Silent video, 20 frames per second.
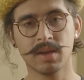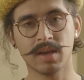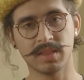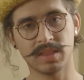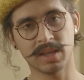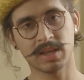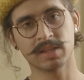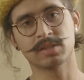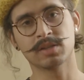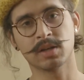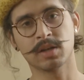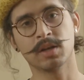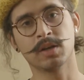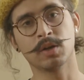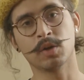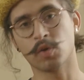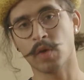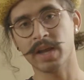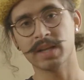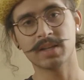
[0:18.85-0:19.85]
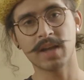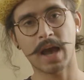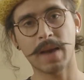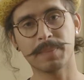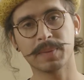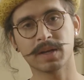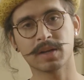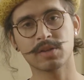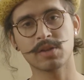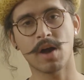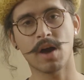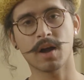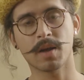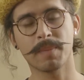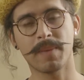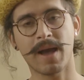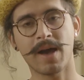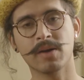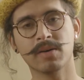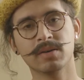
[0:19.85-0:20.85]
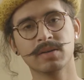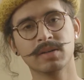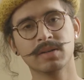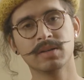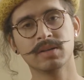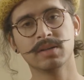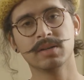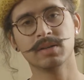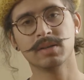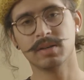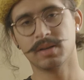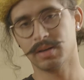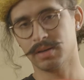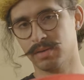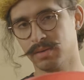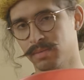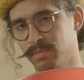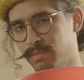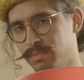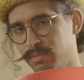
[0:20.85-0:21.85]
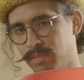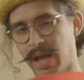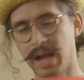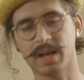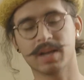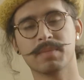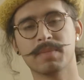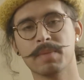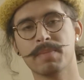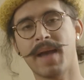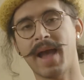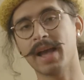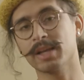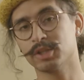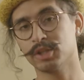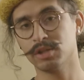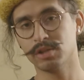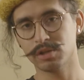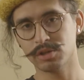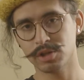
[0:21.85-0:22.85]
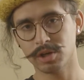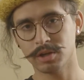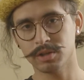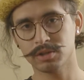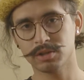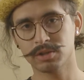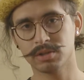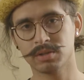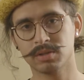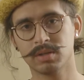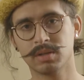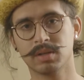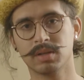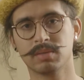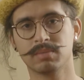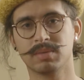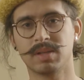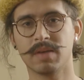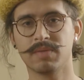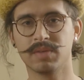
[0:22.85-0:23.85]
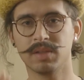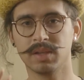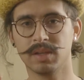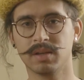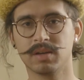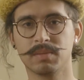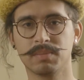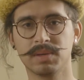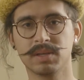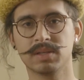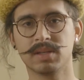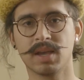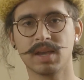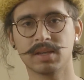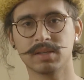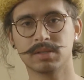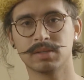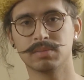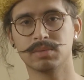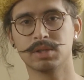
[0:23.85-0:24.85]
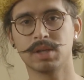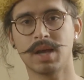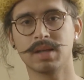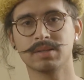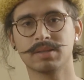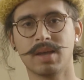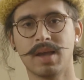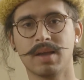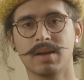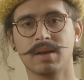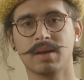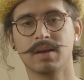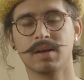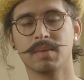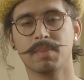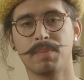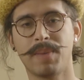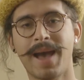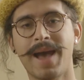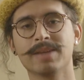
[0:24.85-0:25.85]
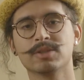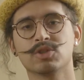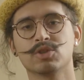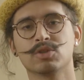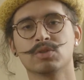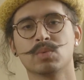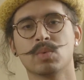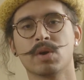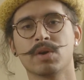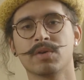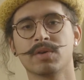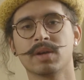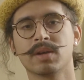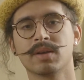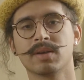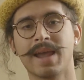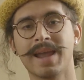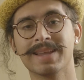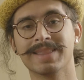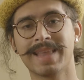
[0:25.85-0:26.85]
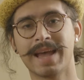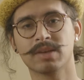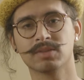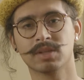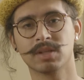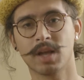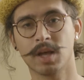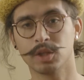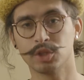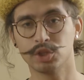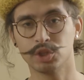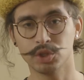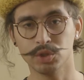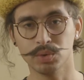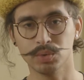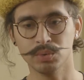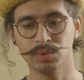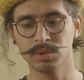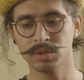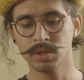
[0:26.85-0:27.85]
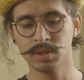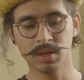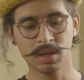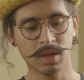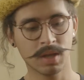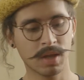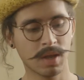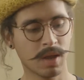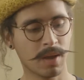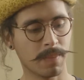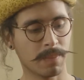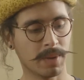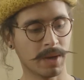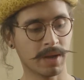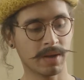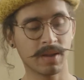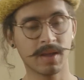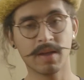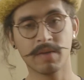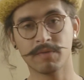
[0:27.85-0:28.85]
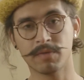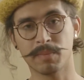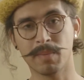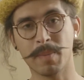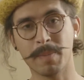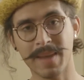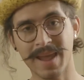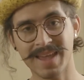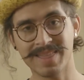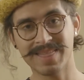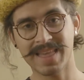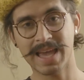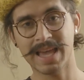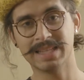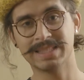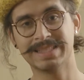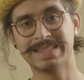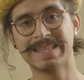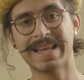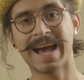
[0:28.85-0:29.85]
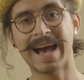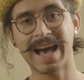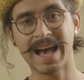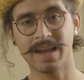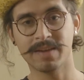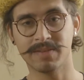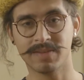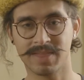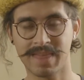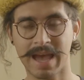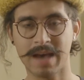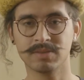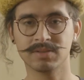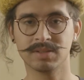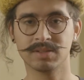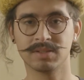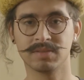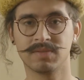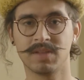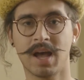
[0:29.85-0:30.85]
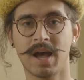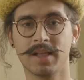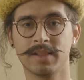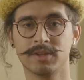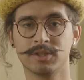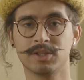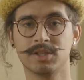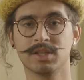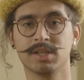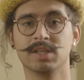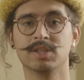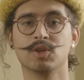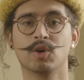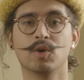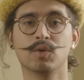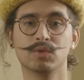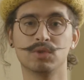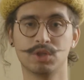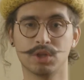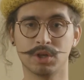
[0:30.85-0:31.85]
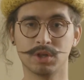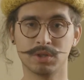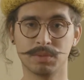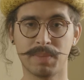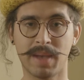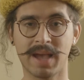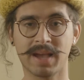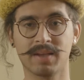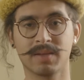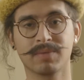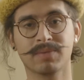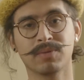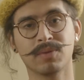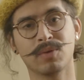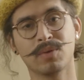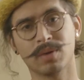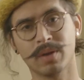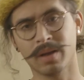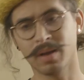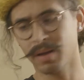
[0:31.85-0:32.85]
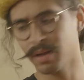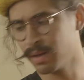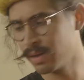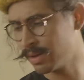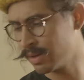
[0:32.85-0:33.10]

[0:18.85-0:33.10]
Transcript: think it's a great topic to talk about. I'm not going to be bashing the church. Definitely going to be taking some shots at pastors wearing $8,000 shoes. But from a man that has tithed thousands of dollars to his old church back in Florida,